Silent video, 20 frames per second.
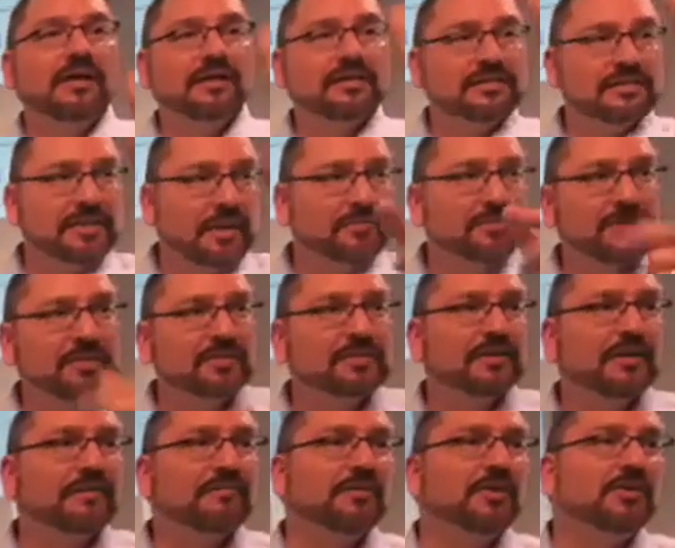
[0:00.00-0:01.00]
in
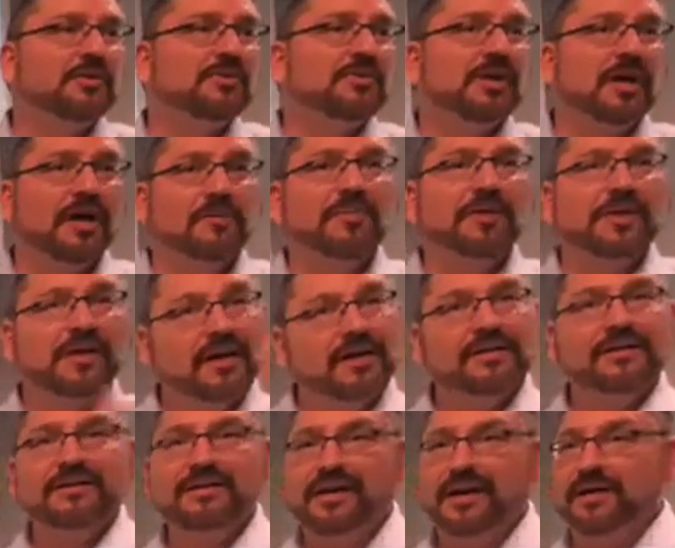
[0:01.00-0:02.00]
acceptance of you coming
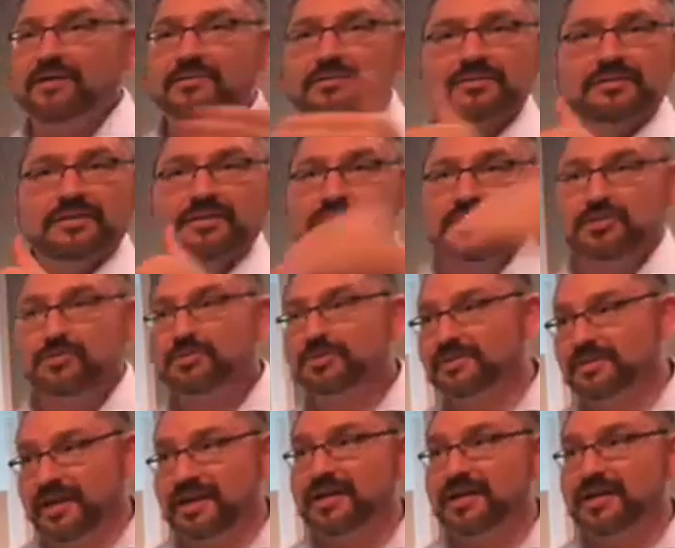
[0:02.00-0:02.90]
unannounced, that you were